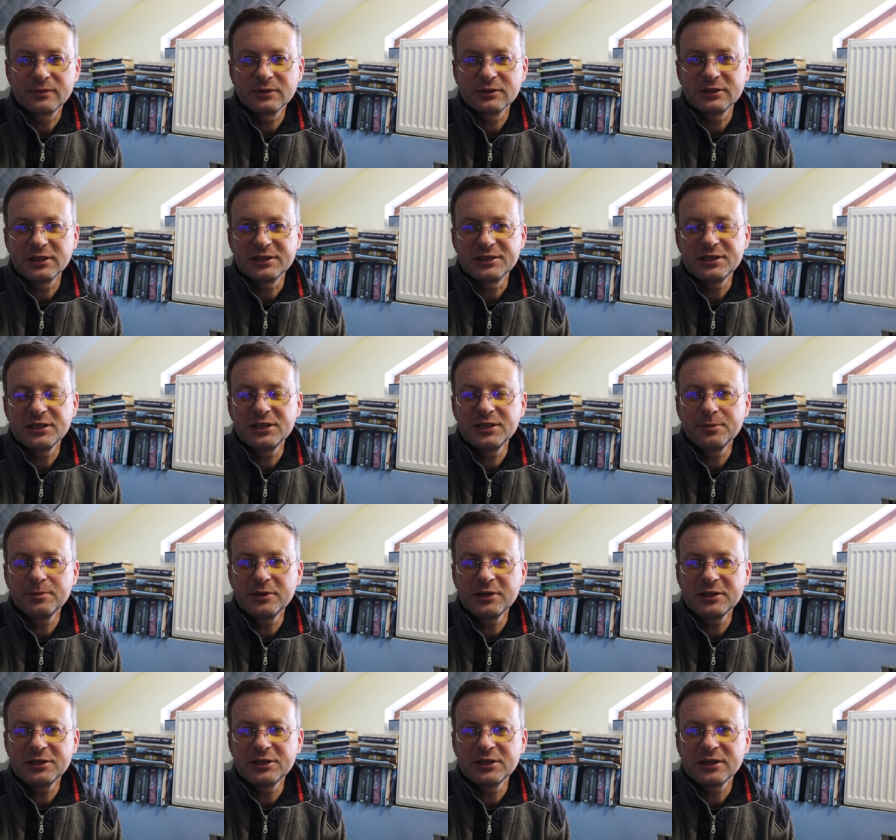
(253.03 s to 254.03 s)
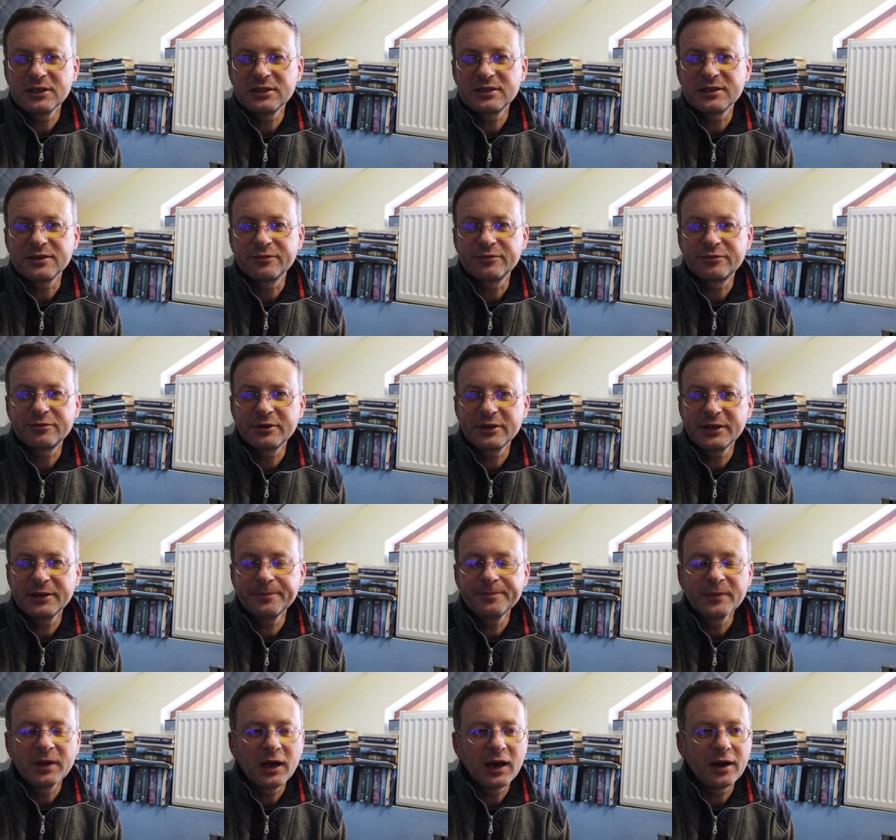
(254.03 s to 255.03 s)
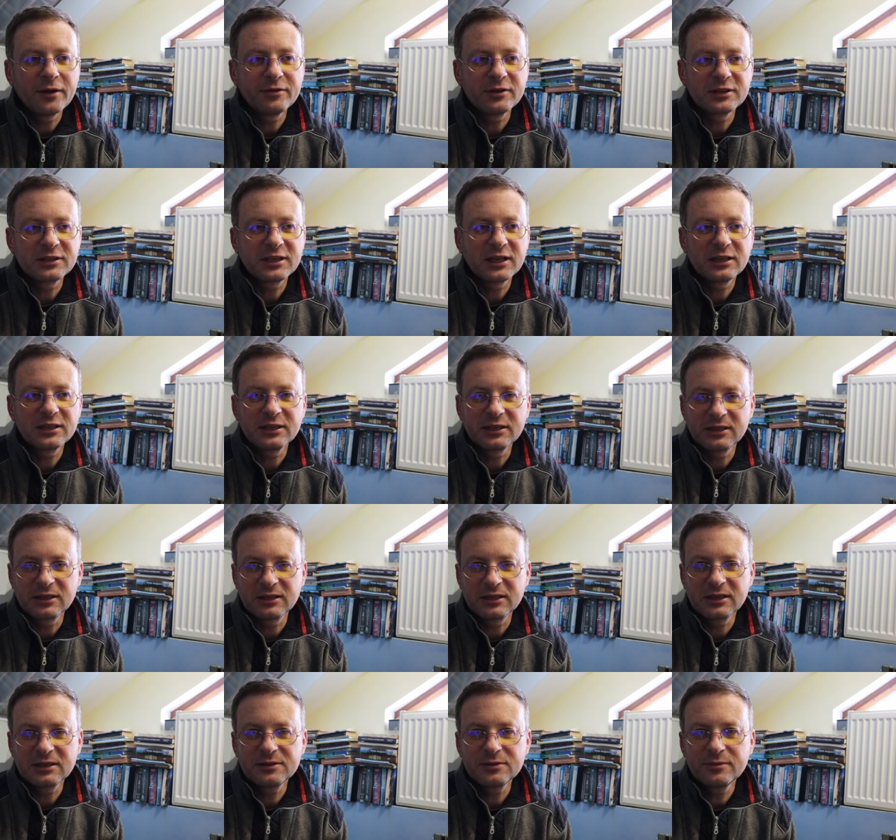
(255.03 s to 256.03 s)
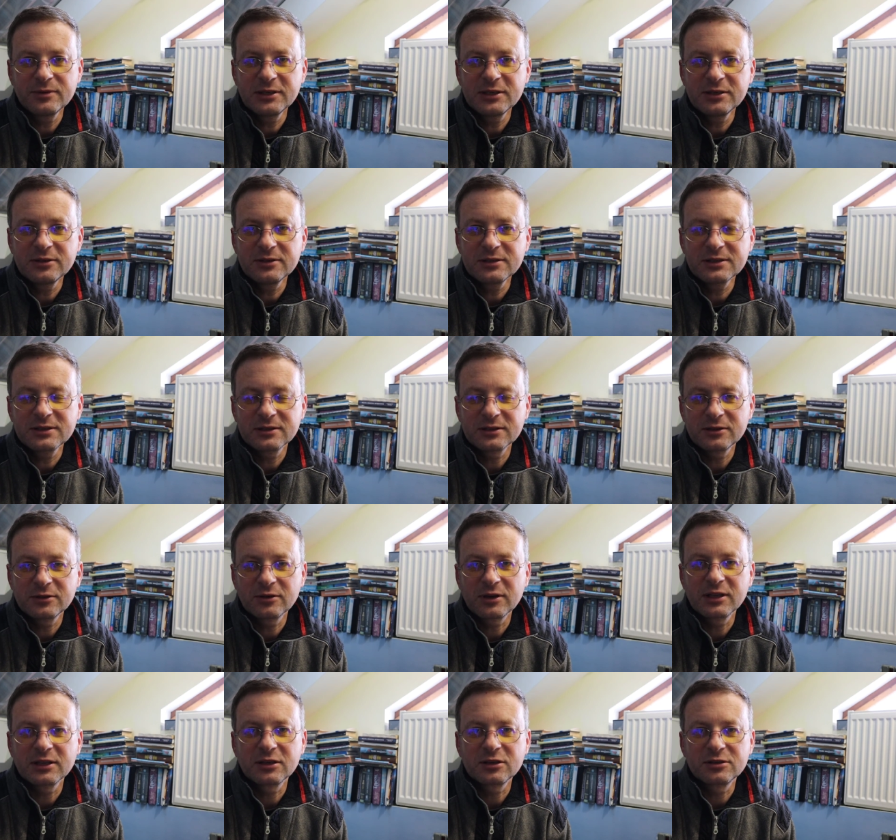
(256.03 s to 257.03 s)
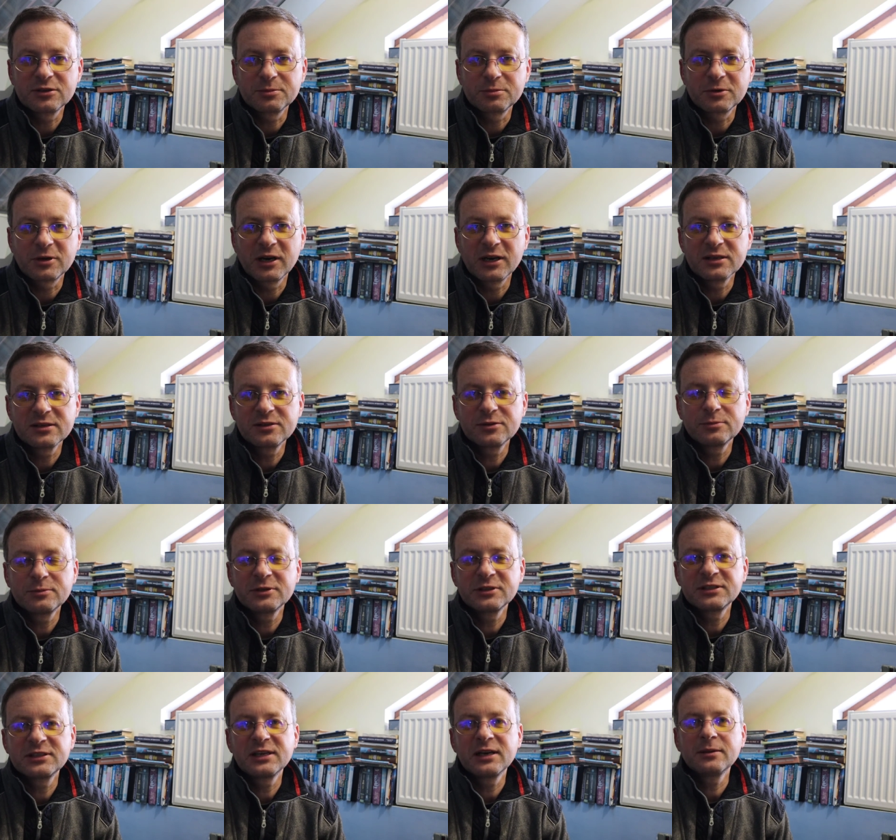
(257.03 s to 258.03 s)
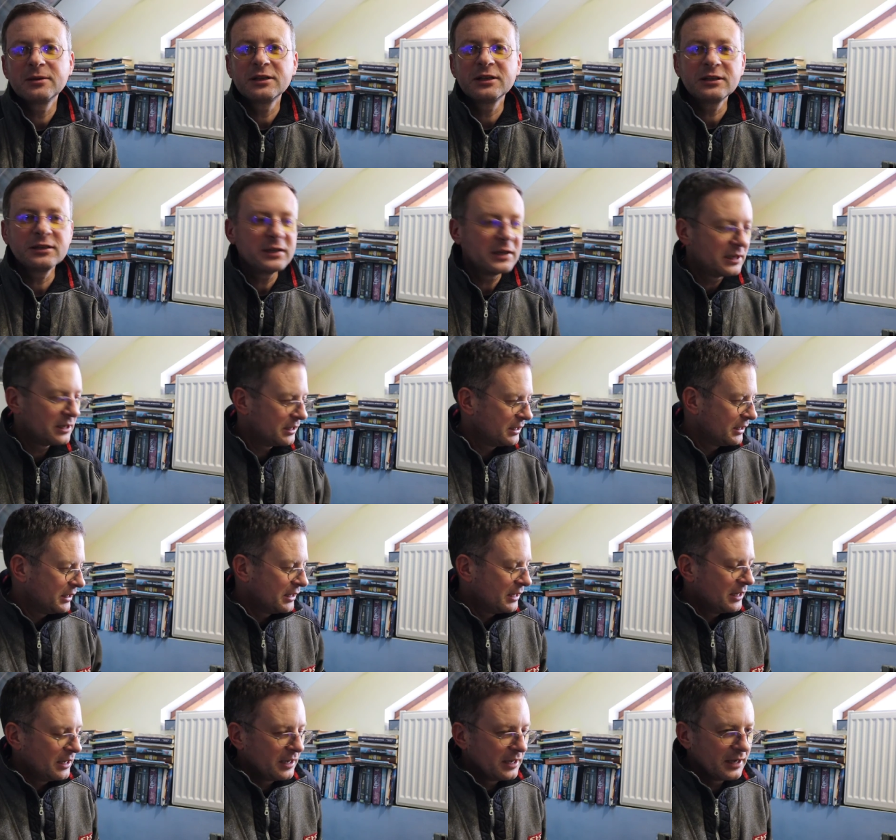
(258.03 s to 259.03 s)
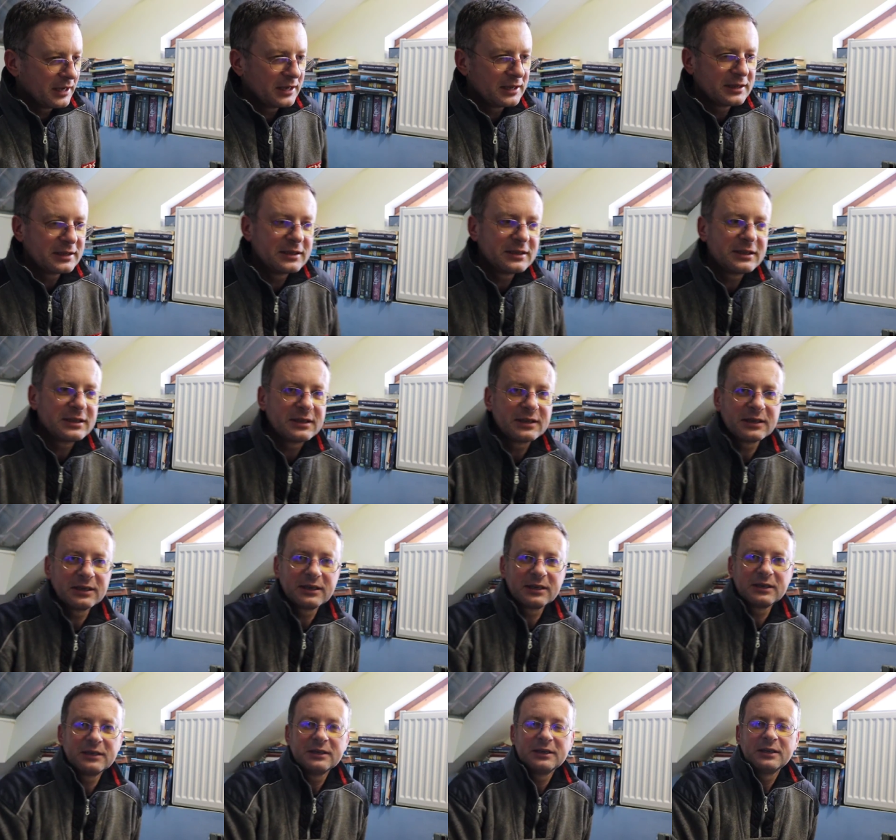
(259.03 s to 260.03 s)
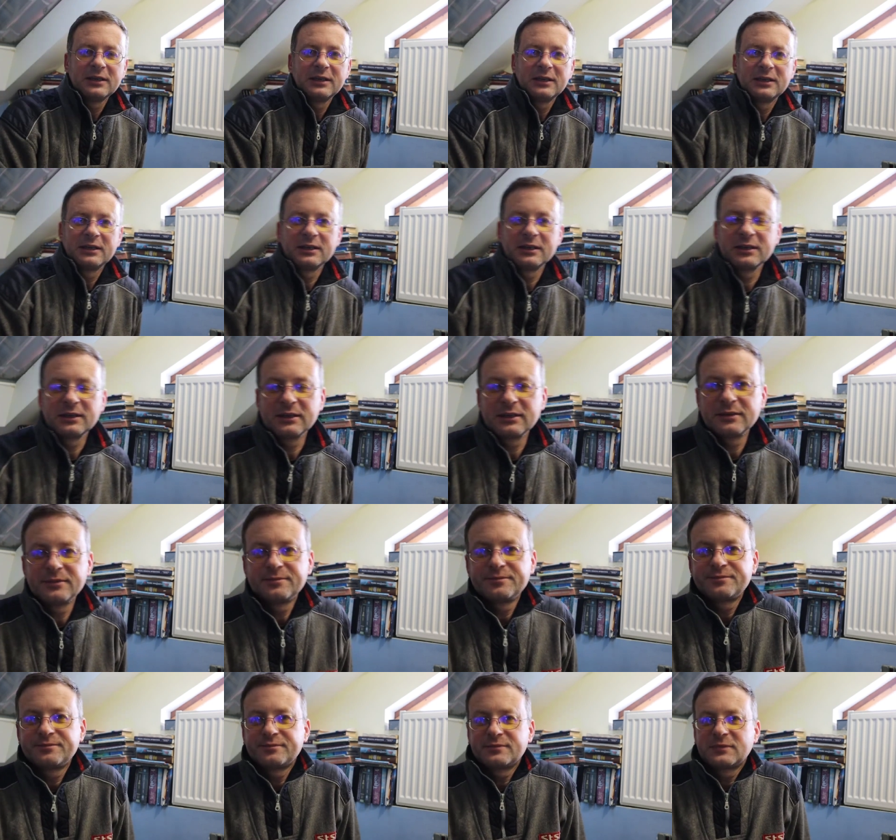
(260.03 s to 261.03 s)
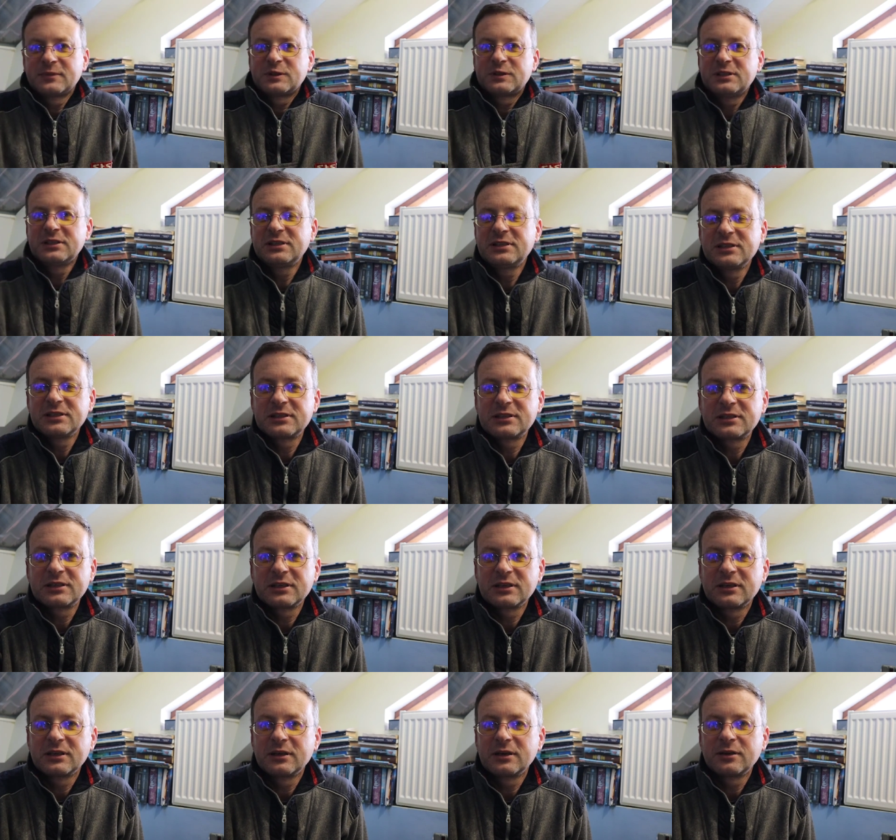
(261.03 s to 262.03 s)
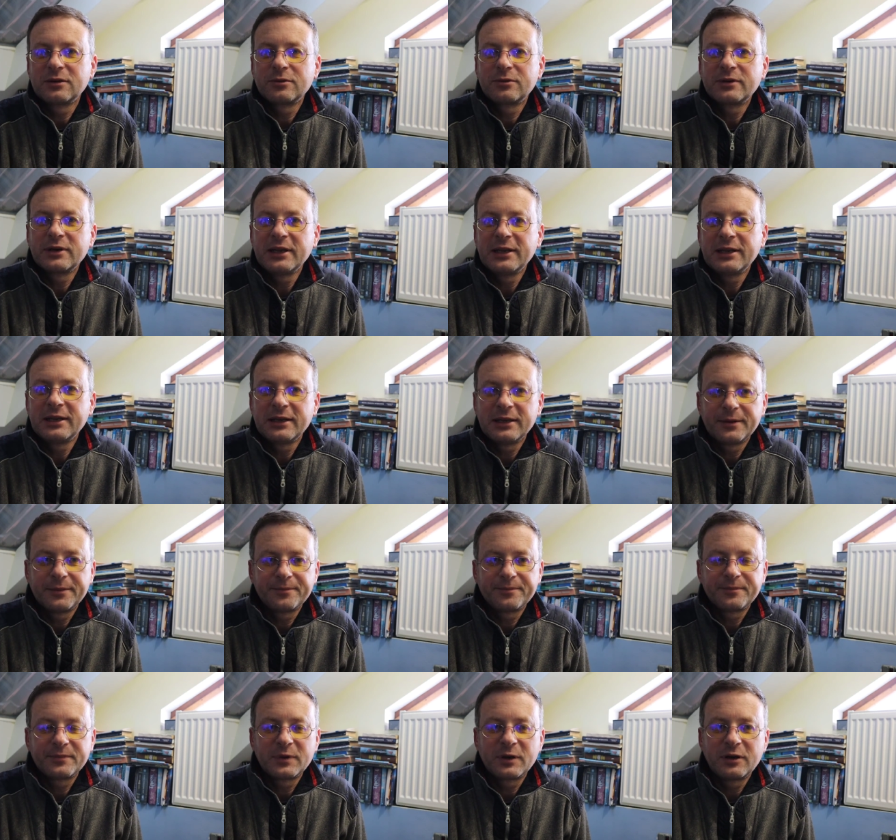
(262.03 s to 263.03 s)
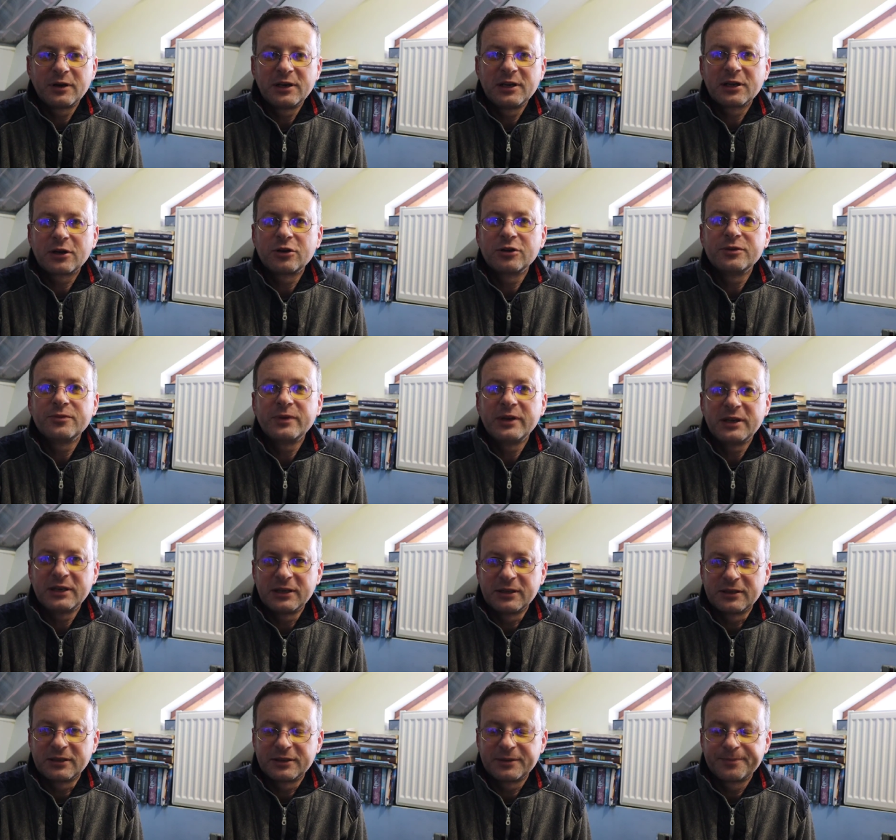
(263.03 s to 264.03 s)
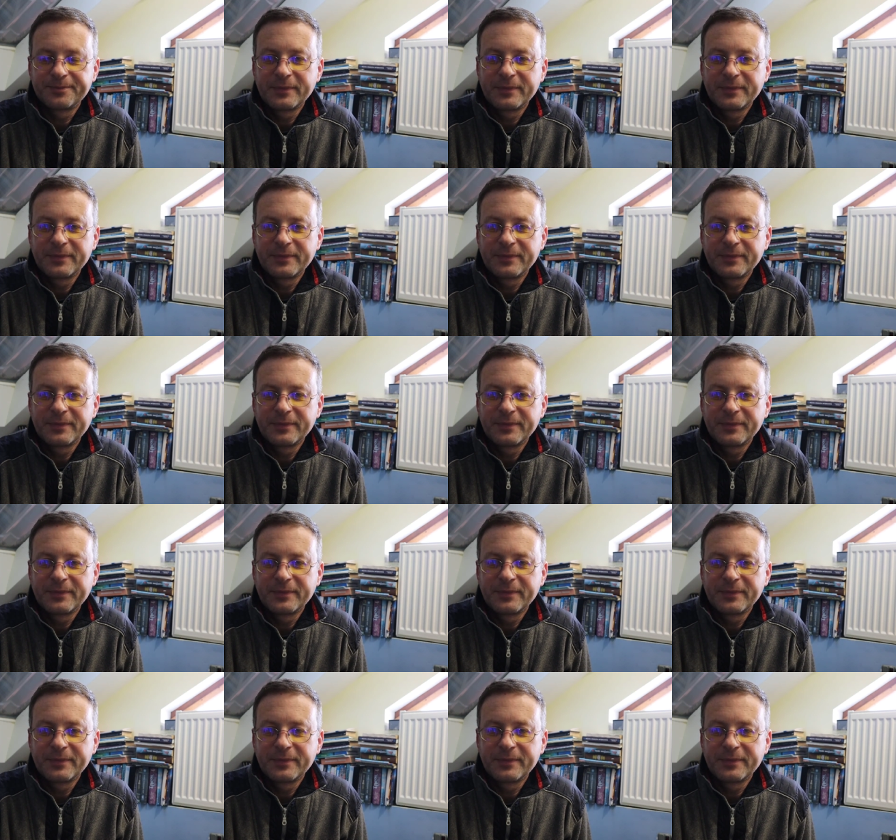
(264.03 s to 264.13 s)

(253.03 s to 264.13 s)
the city beach. It's a free. I will tell in another videos. You can subscribe to my channel, and this is really convenient.